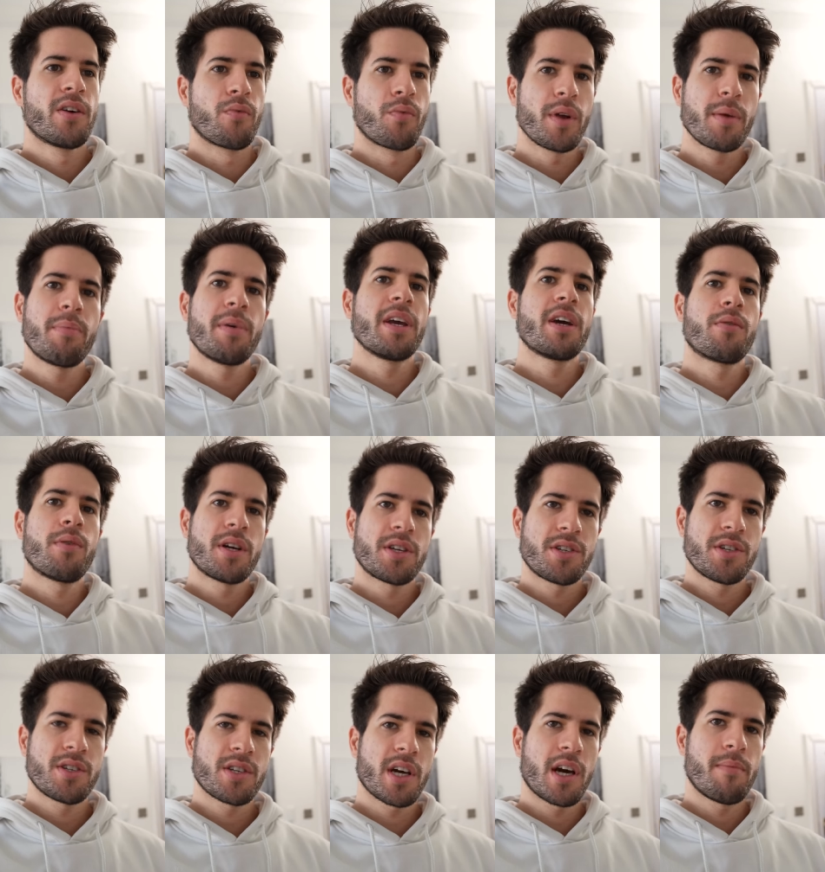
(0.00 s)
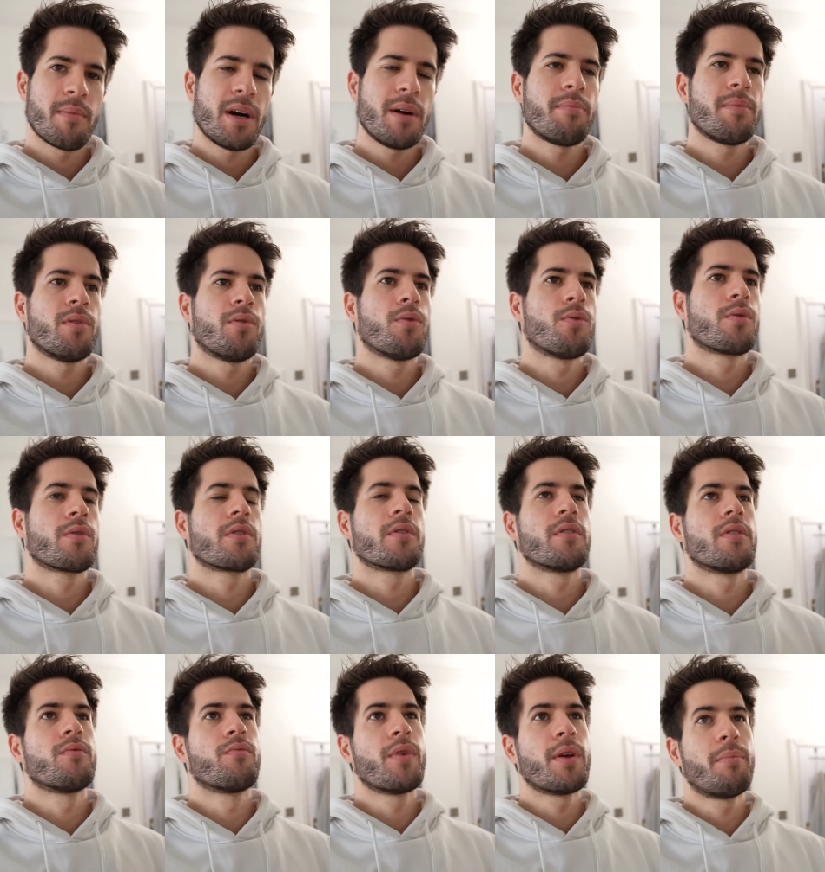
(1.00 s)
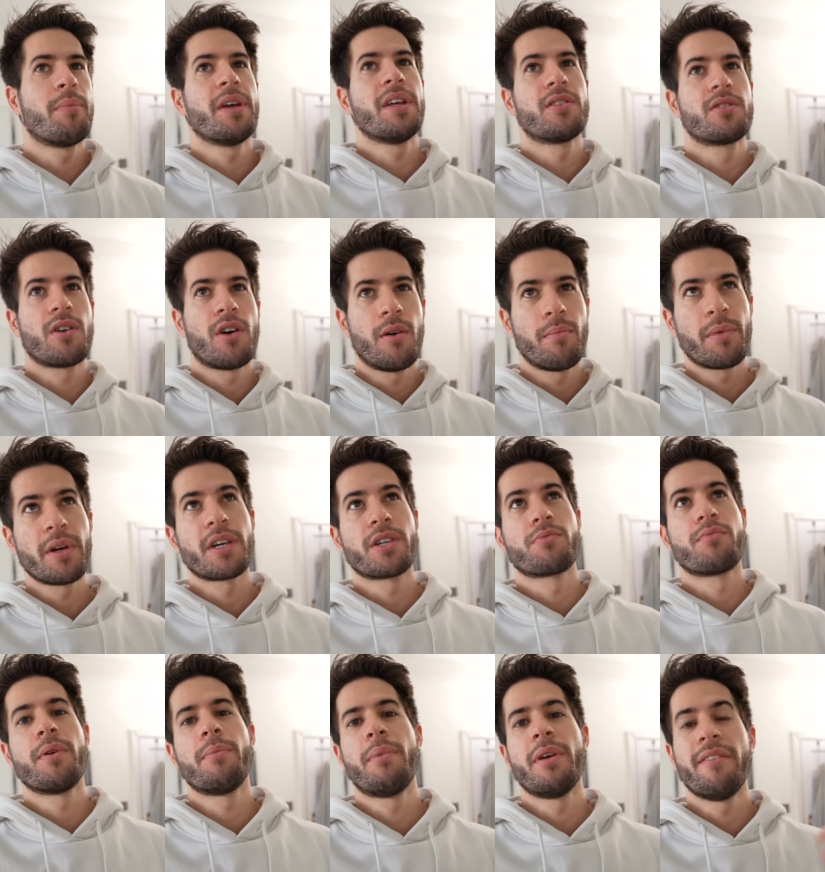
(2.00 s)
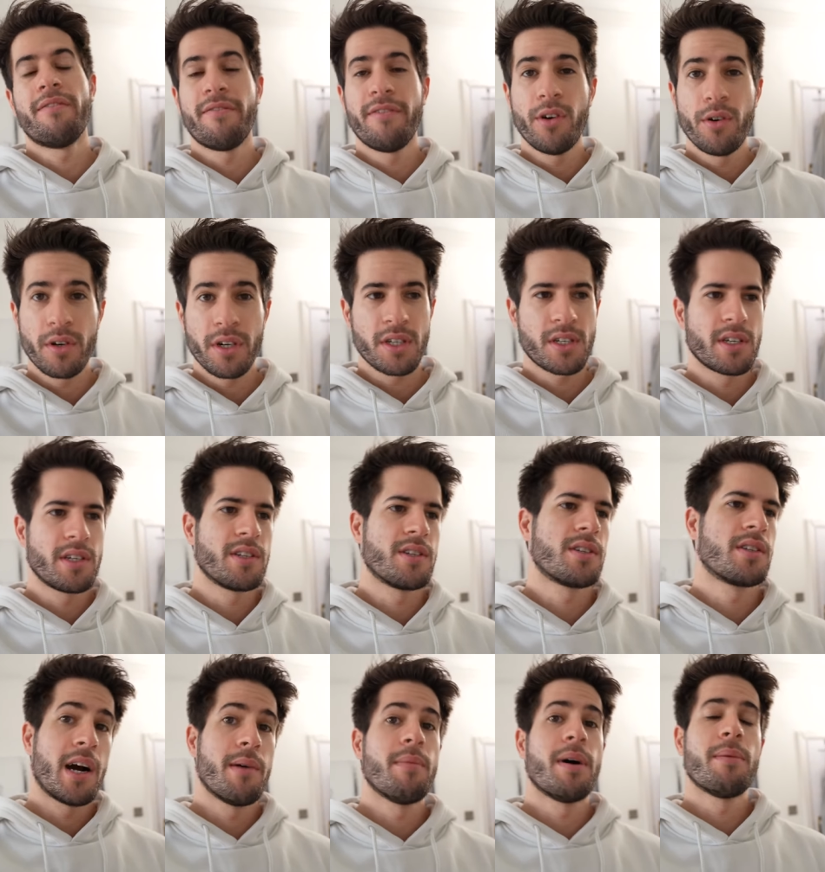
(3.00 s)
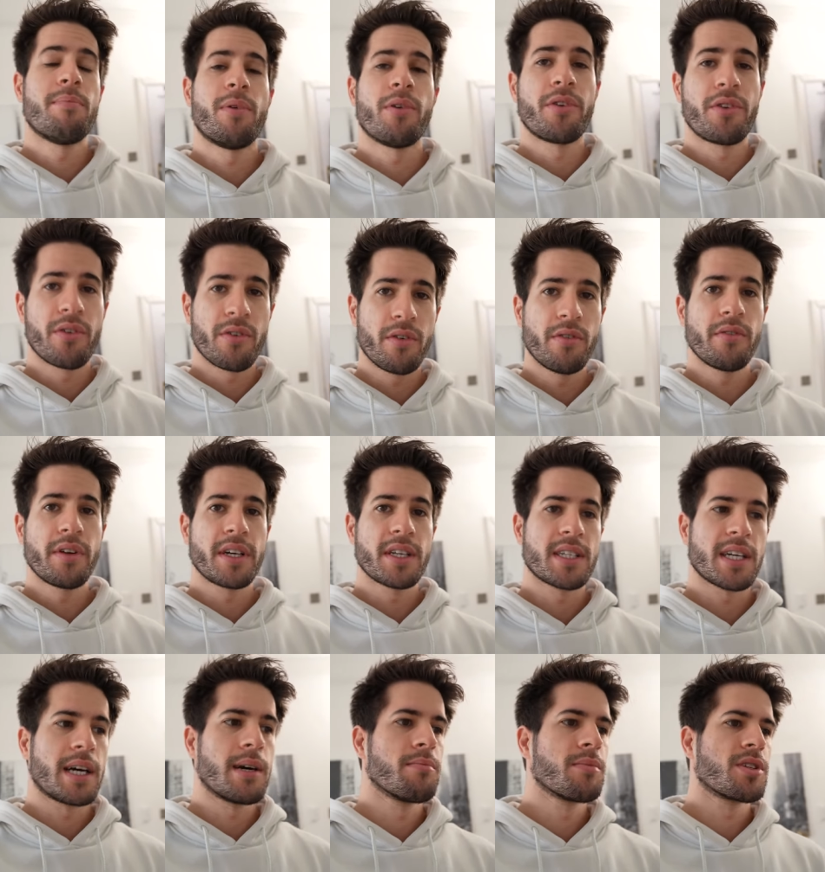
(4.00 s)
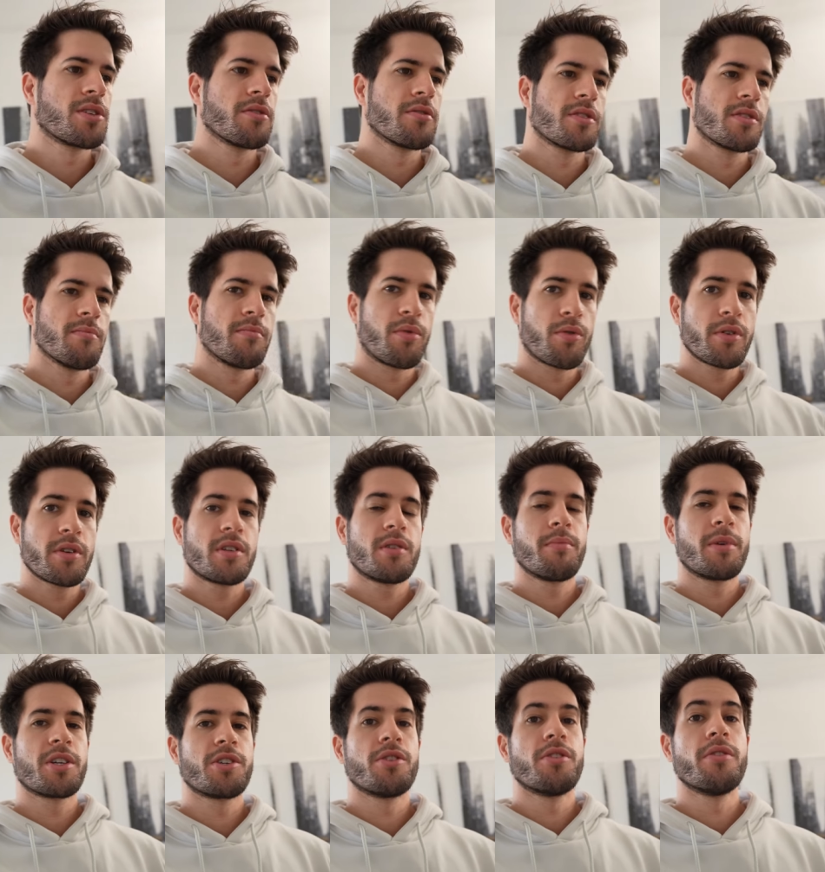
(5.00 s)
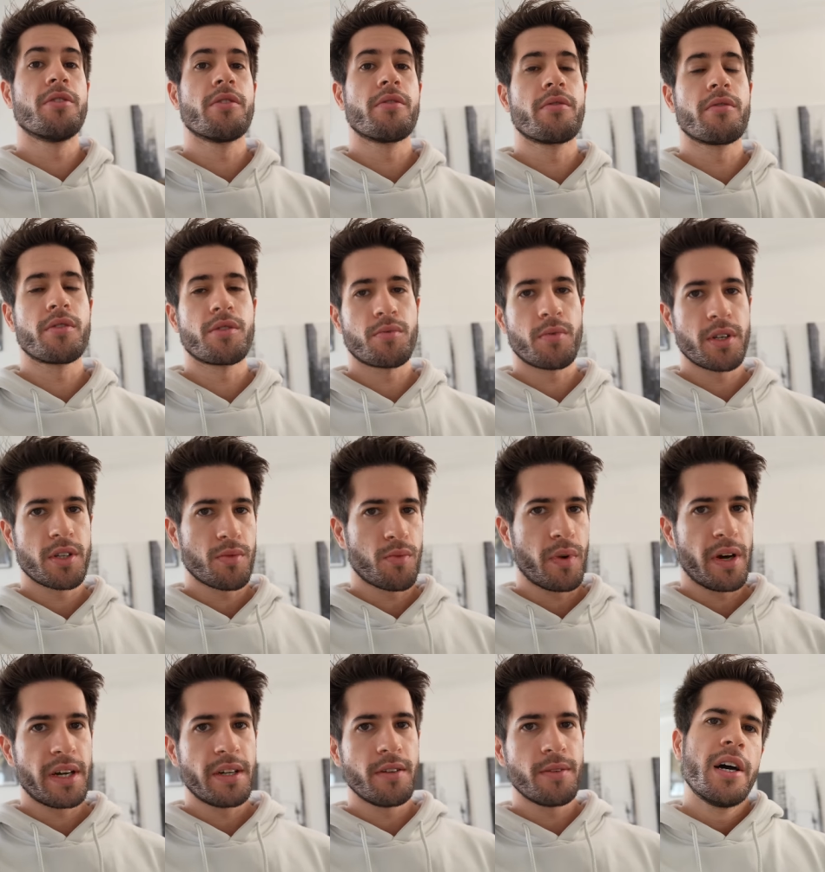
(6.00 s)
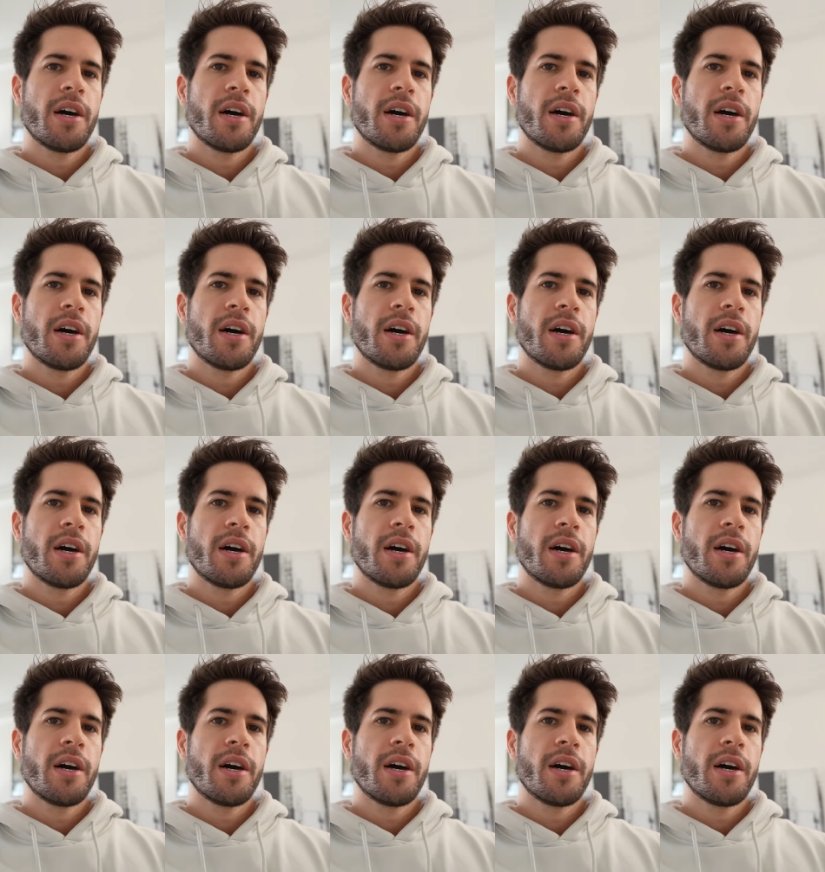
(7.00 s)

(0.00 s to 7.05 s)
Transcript: repeat questions come up or repeat topics, repeat focuses come up on your own exams. So it's important to make sure you know those ones well.